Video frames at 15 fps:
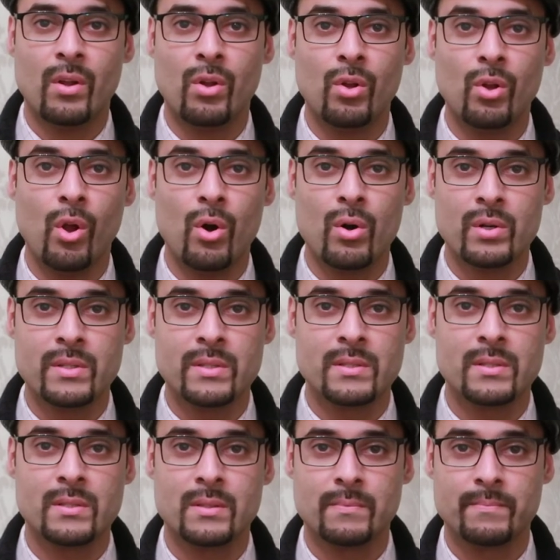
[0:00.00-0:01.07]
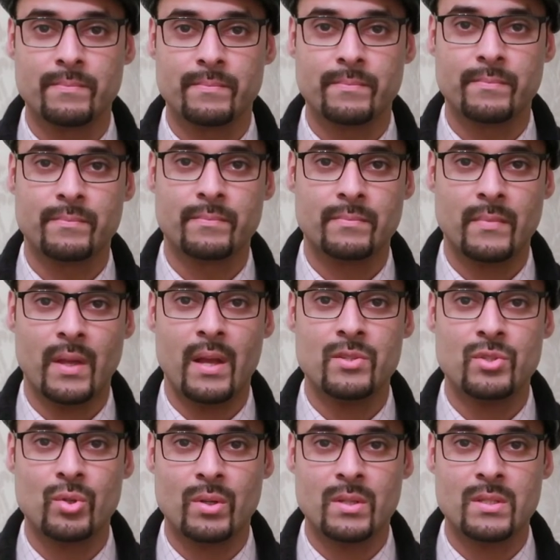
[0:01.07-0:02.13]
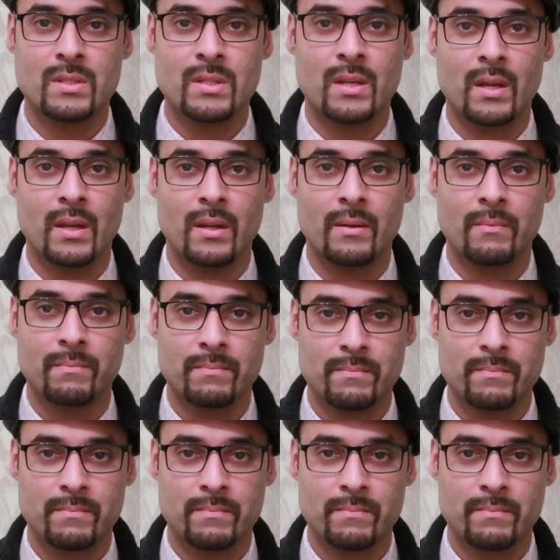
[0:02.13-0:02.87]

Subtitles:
logs, as you can see here.